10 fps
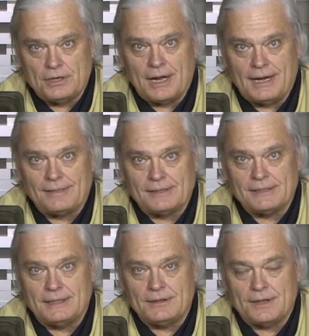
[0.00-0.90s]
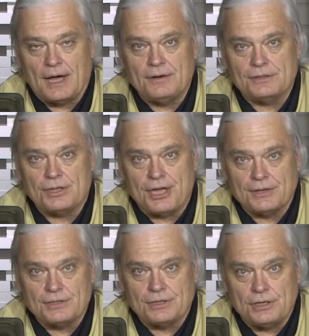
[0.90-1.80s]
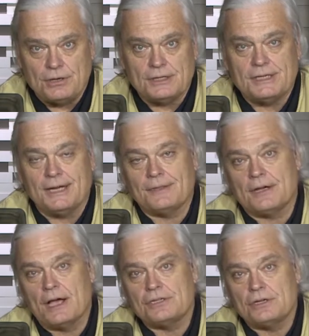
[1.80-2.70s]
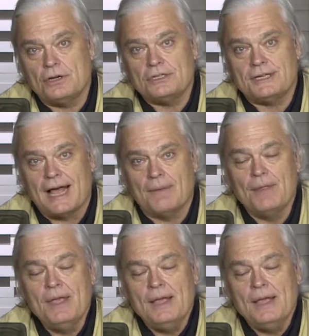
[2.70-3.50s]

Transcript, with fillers: You got to get this thing into the hundreds of thousands of units to get the cost of goods down.